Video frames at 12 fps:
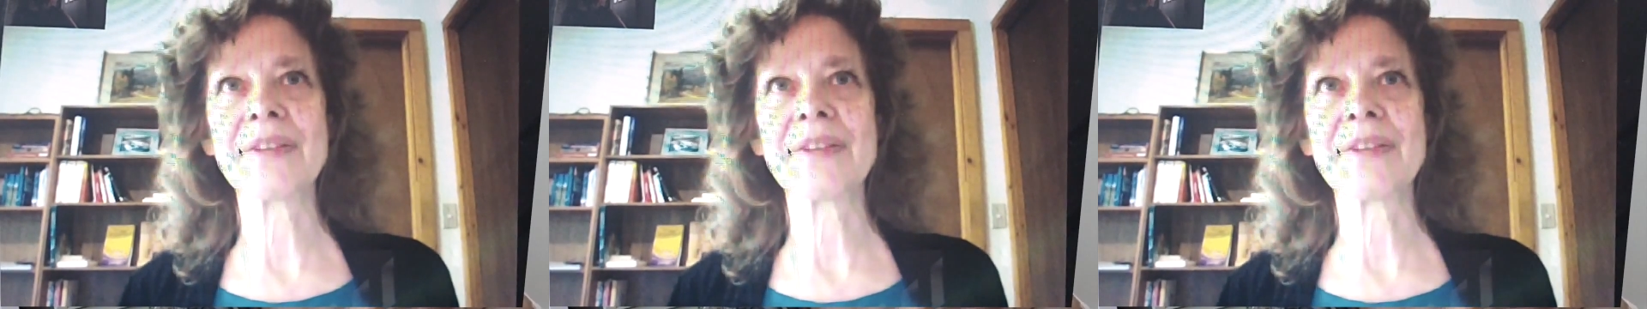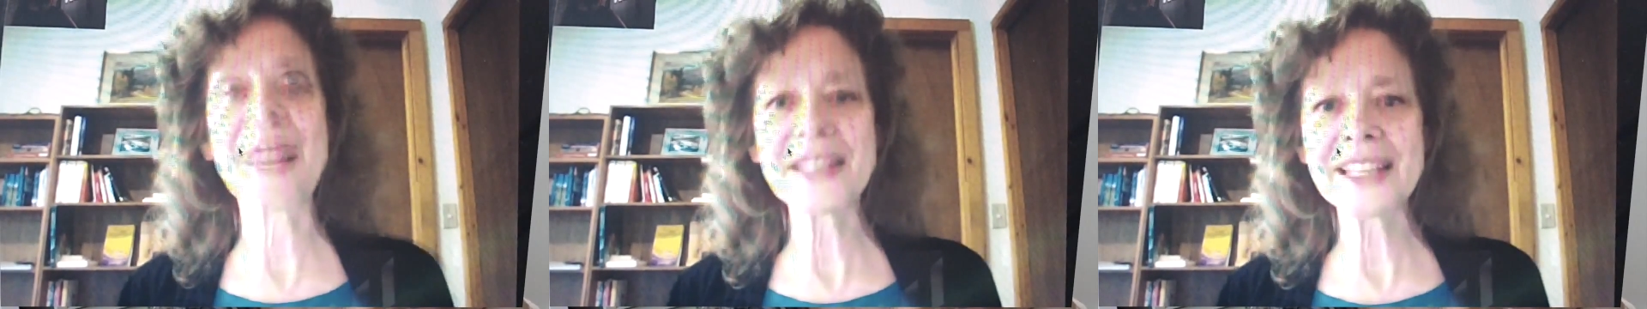
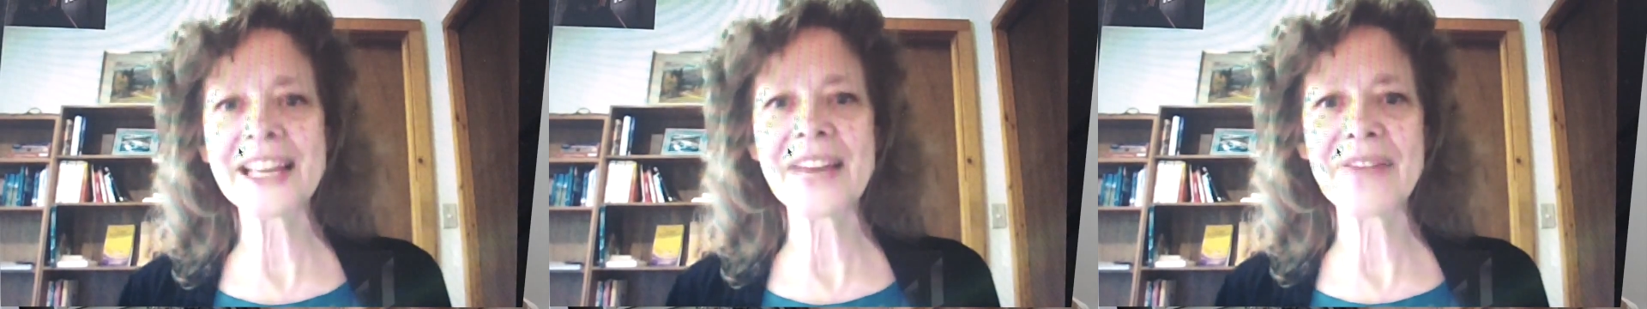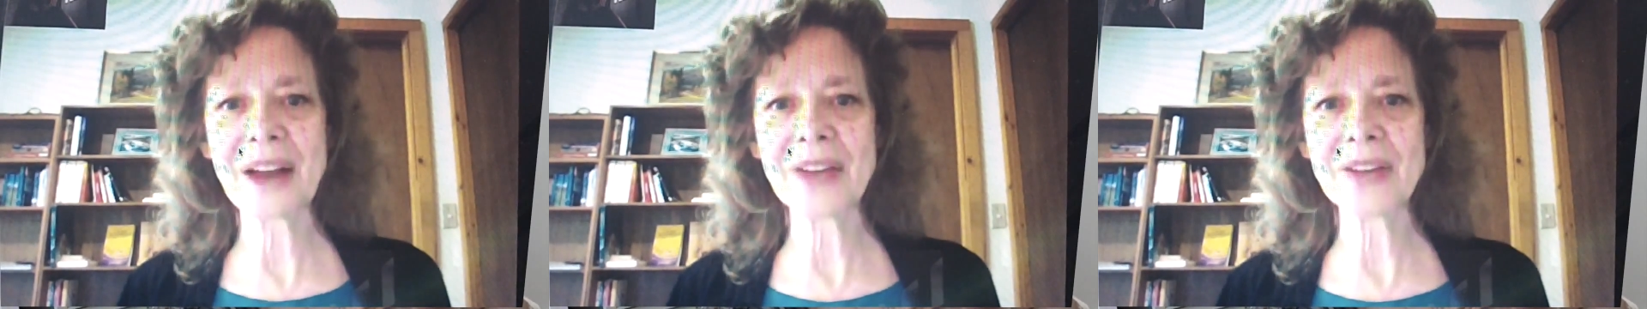finally
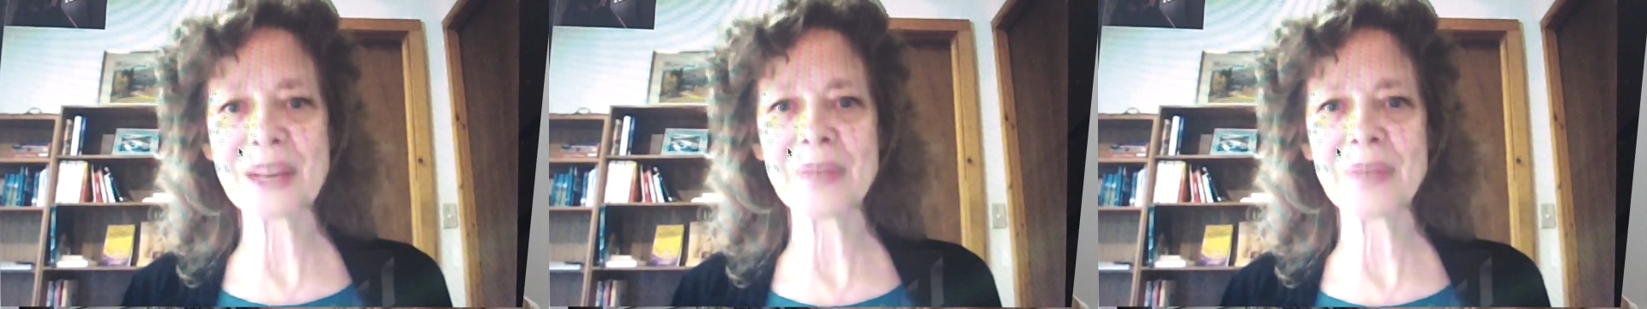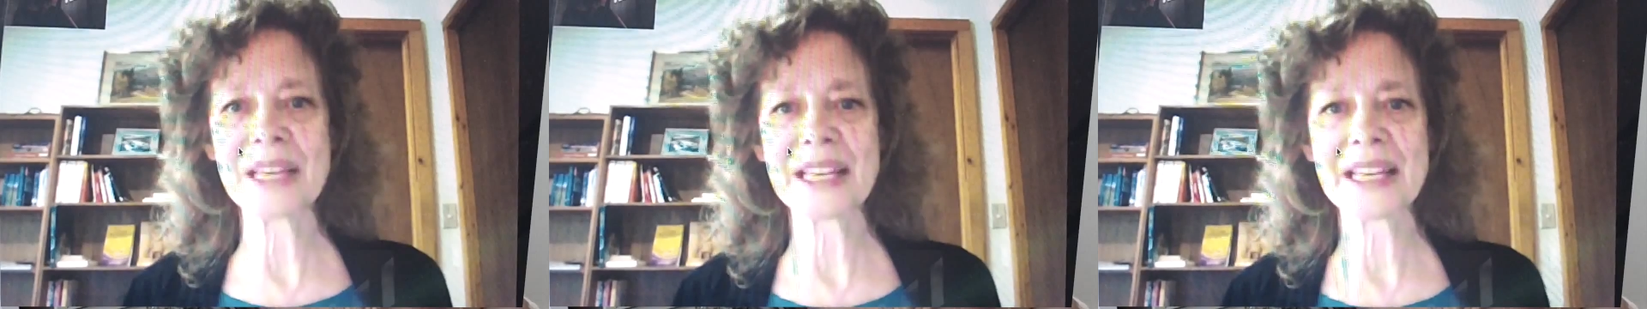I found
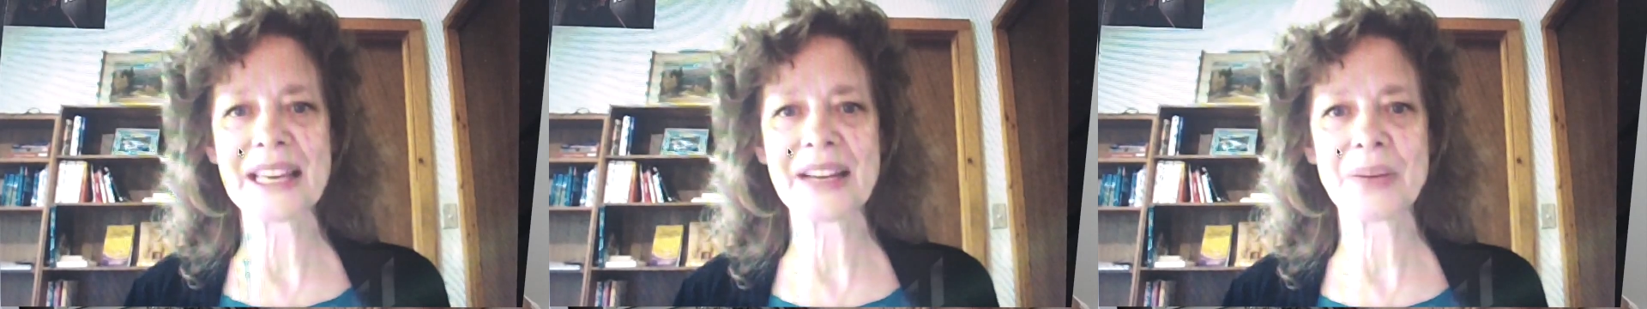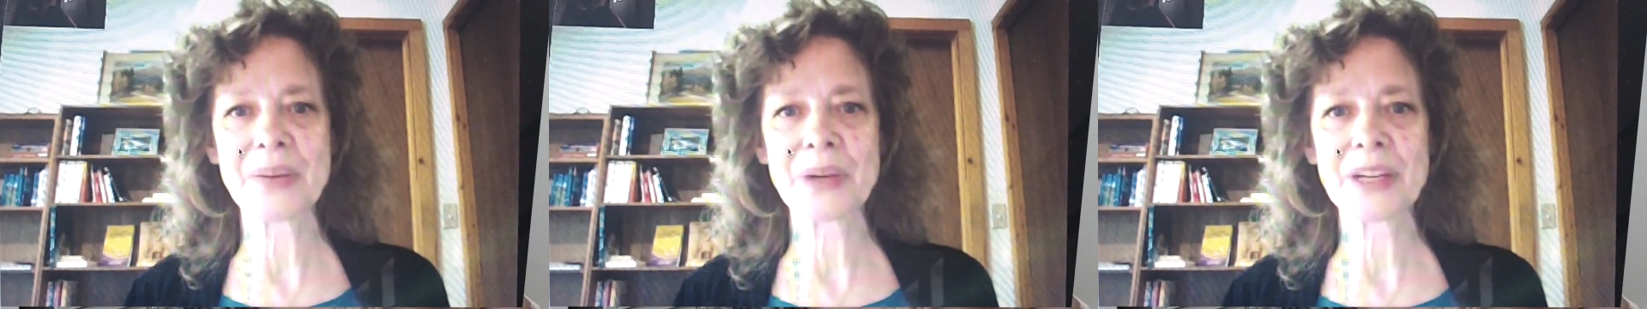something
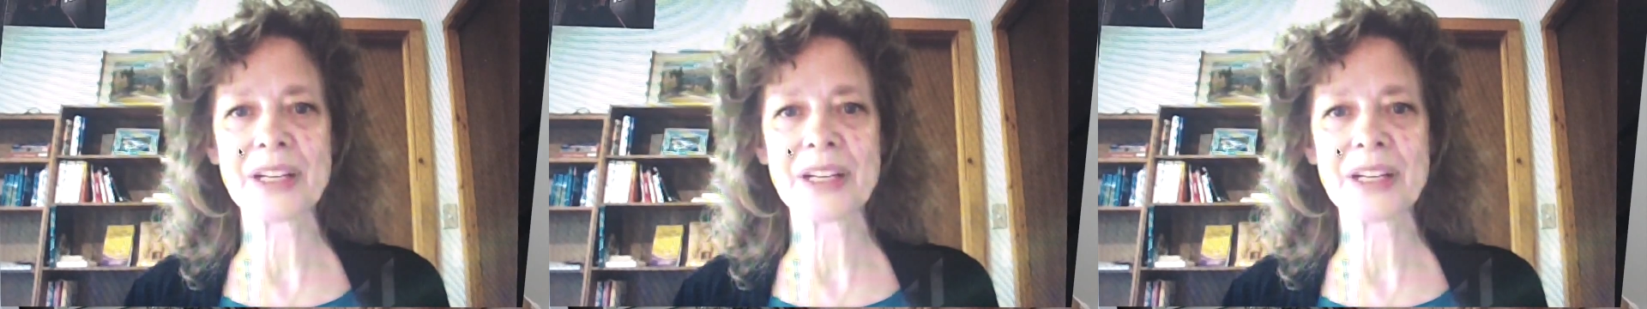that would